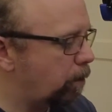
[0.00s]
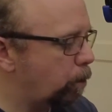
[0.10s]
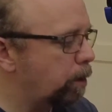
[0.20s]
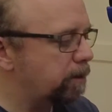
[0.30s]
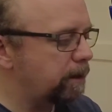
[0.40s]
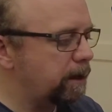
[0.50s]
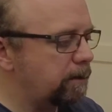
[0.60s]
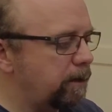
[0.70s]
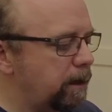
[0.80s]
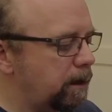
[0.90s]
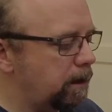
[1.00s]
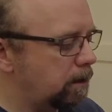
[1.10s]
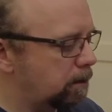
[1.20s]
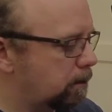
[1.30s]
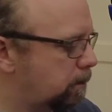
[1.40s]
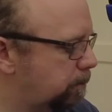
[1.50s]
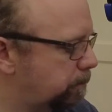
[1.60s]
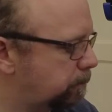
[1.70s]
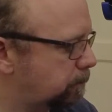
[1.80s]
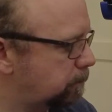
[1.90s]
Wonderfully, the
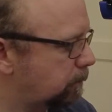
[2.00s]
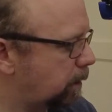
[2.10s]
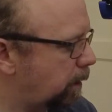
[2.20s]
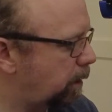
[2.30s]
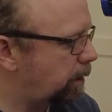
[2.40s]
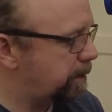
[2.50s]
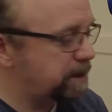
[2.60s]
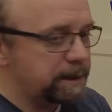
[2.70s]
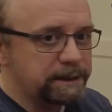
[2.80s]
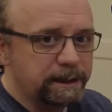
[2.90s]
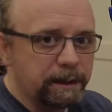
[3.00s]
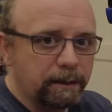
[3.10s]
Teensy,